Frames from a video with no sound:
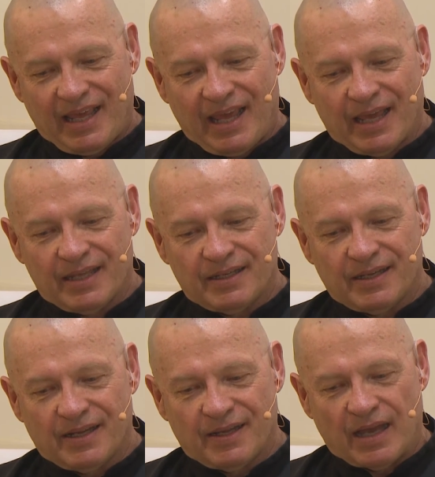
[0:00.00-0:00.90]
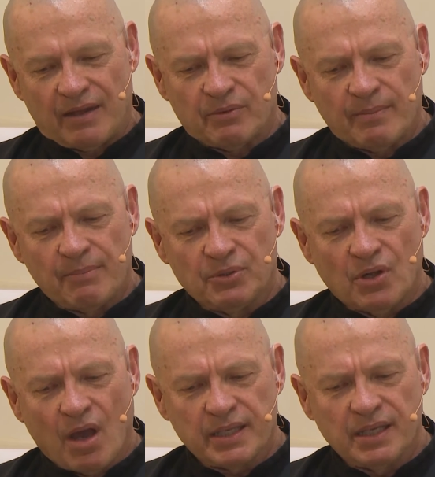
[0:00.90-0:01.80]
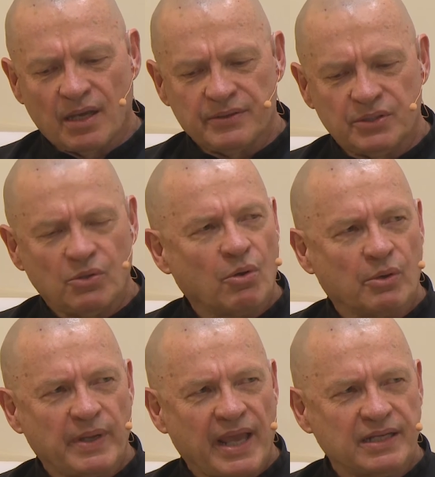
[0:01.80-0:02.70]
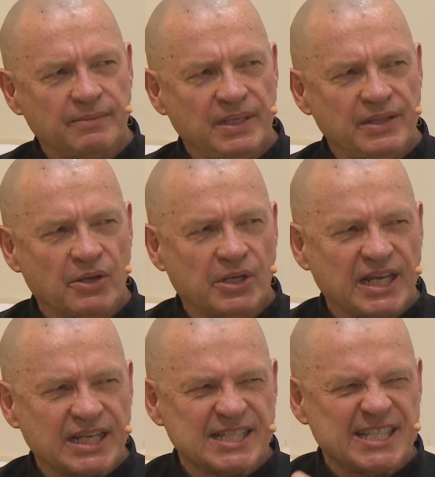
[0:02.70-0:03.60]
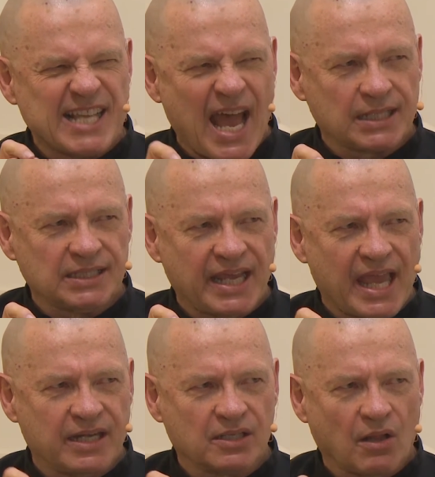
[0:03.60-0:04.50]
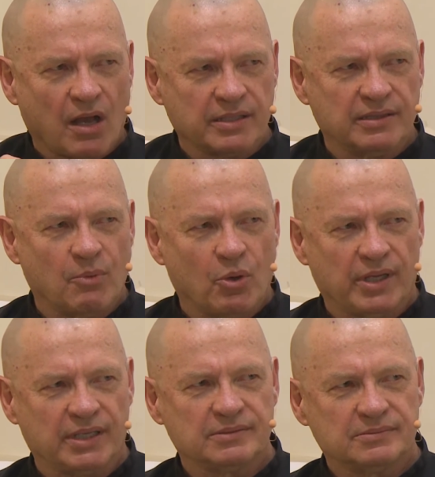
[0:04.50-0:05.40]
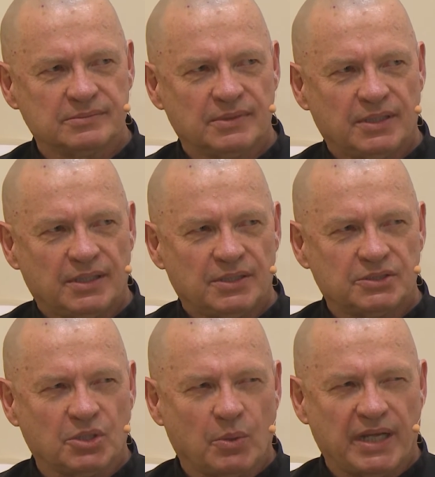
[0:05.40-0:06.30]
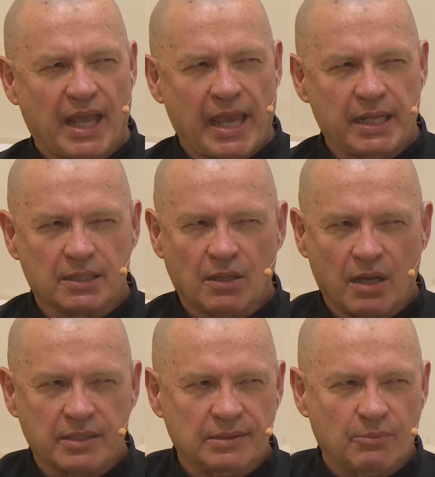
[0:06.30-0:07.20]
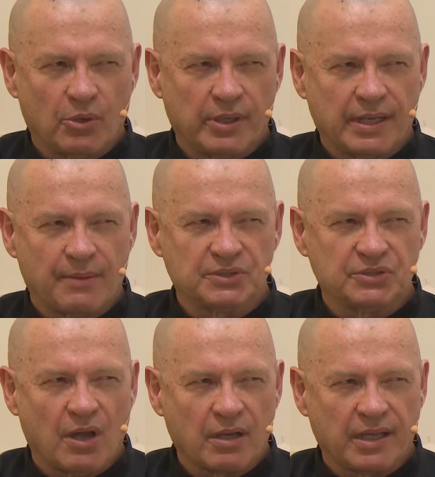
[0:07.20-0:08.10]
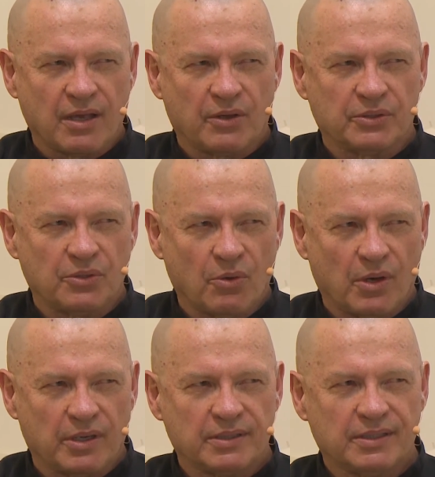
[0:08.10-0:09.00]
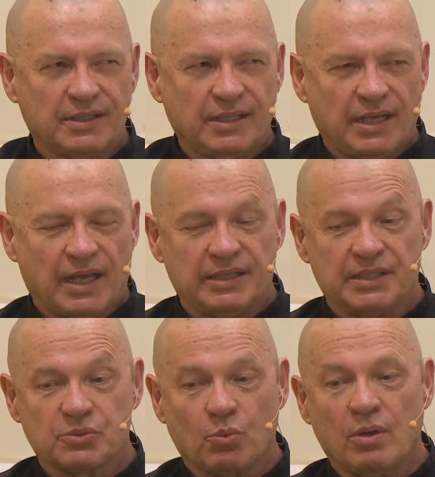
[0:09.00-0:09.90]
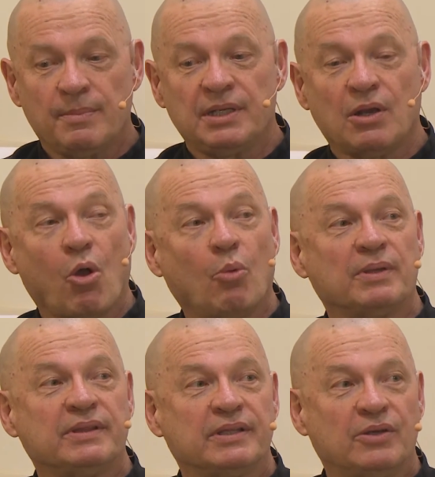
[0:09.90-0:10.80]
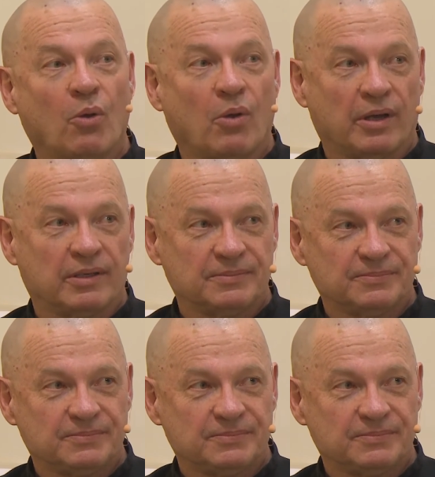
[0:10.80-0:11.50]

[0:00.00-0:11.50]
And I remember knocking on the door. We had to be there at exactly 8 o'clock in the morning. So at 8 o'clock in the morning, I was knocking on her door. And this woman opened the door